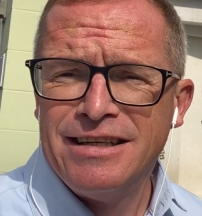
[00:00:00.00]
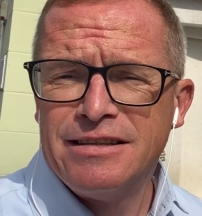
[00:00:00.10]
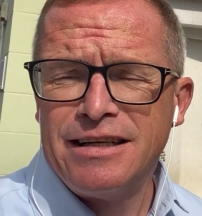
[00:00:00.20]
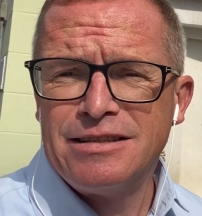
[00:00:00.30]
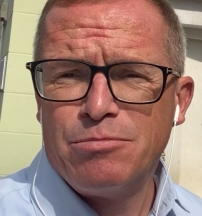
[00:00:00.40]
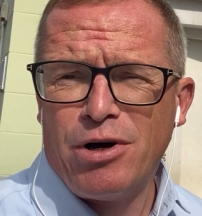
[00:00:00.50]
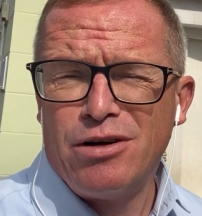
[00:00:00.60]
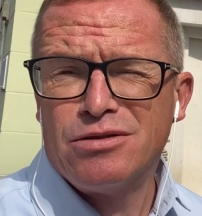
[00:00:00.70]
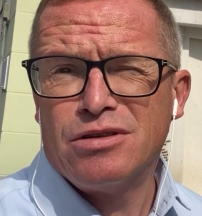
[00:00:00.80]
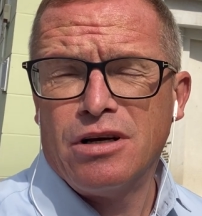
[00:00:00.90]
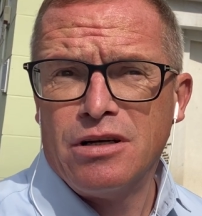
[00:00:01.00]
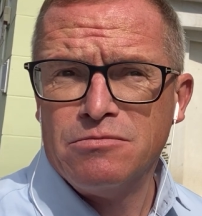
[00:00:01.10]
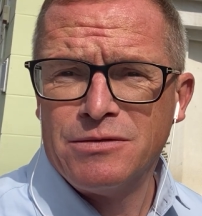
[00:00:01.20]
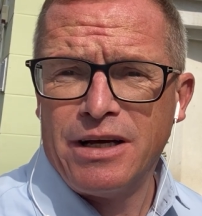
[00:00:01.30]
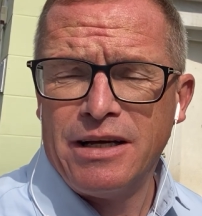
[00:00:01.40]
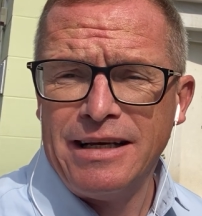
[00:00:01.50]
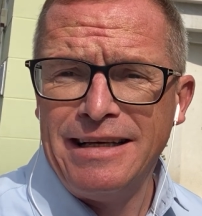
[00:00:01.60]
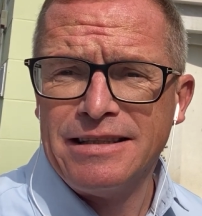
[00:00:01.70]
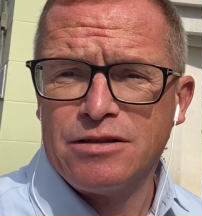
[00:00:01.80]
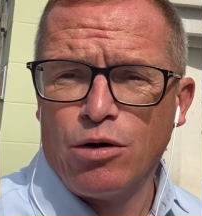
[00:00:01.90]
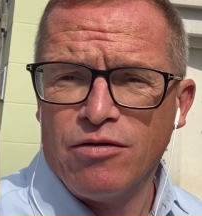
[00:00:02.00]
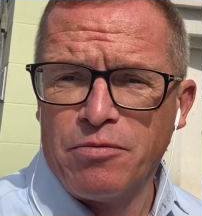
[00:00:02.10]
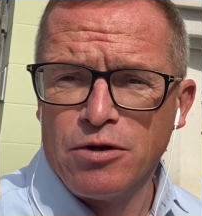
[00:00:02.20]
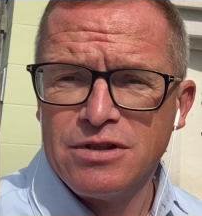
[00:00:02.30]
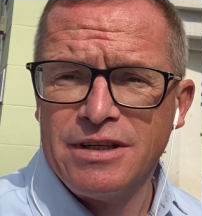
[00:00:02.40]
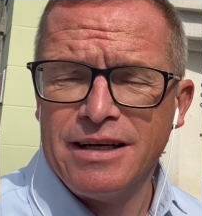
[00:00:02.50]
That's about the east of Bosnia.